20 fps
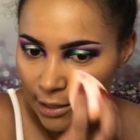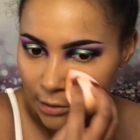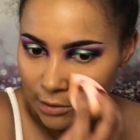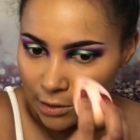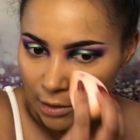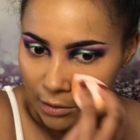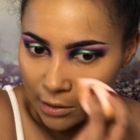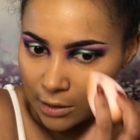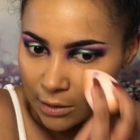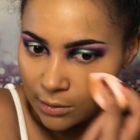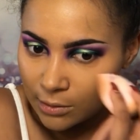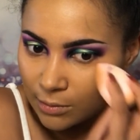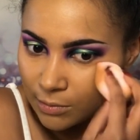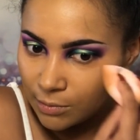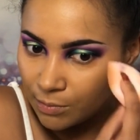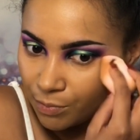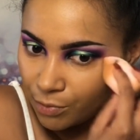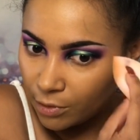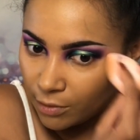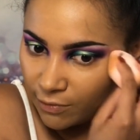So it
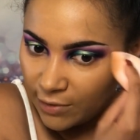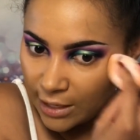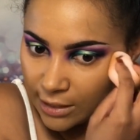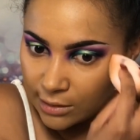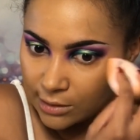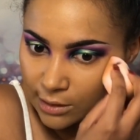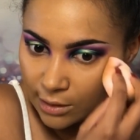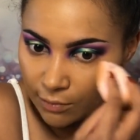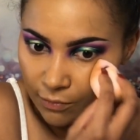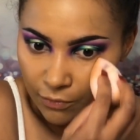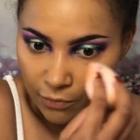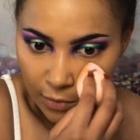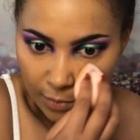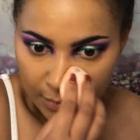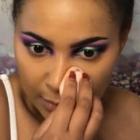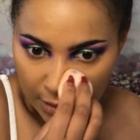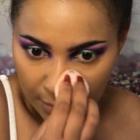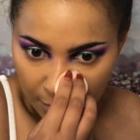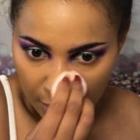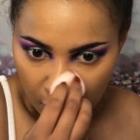prevents it from
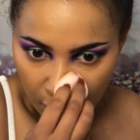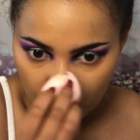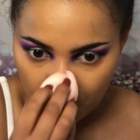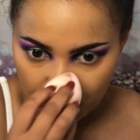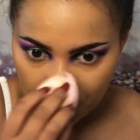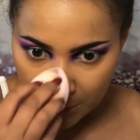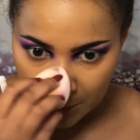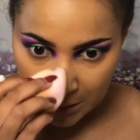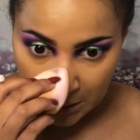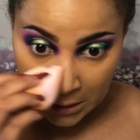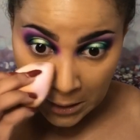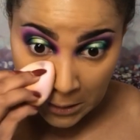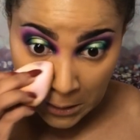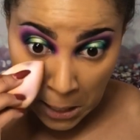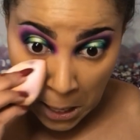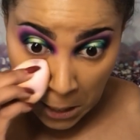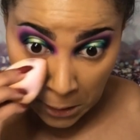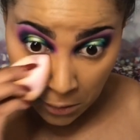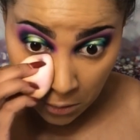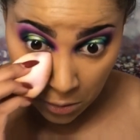them opening it.
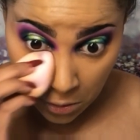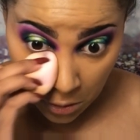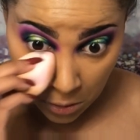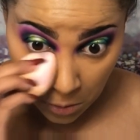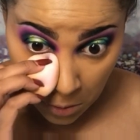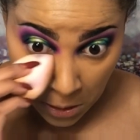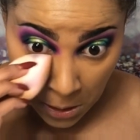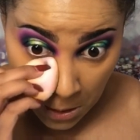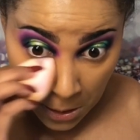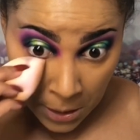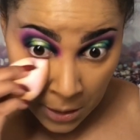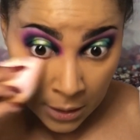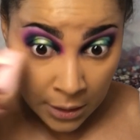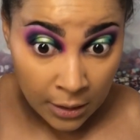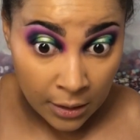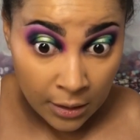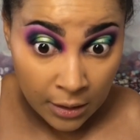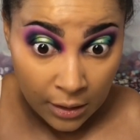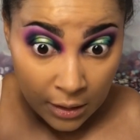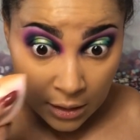I don't know,
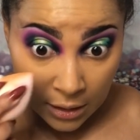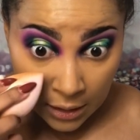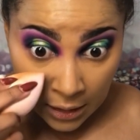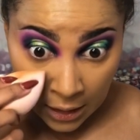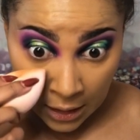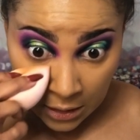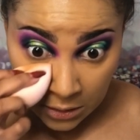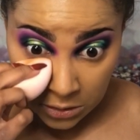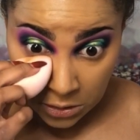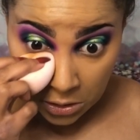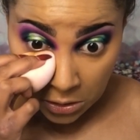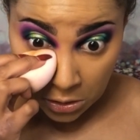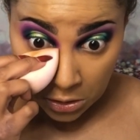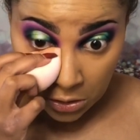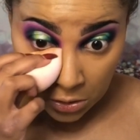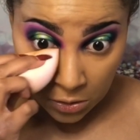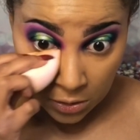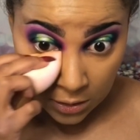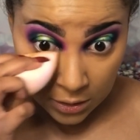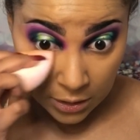kid
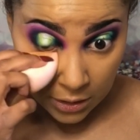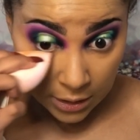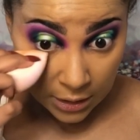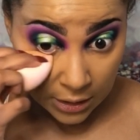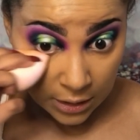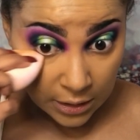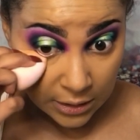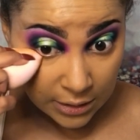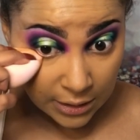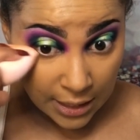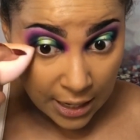secure thingies, like